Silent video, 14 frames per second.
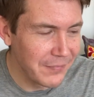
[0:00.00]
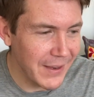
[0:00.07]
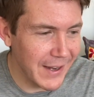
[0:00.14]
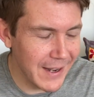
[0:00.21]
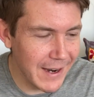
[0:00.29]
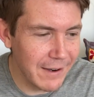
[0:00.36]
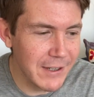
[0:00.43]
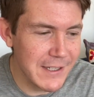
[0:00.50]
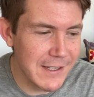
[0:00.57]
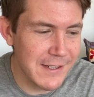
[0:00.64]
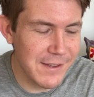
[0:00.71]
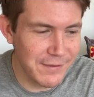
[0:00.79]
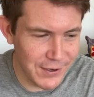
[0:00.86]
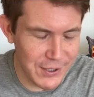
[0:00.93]
And Aries is
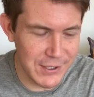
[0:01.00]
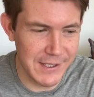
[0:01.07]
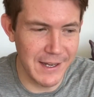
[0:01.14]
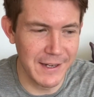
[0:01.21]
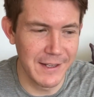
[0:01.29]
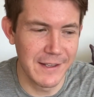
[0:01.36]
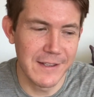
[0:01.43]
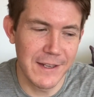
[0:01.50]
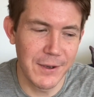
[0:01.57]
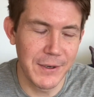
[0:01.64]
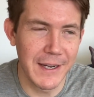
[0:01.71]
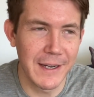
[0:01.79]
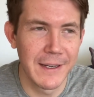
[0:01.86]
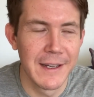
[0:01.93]
the first sign in the
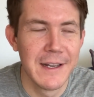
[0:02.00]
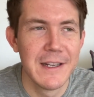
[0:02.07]
zodiac.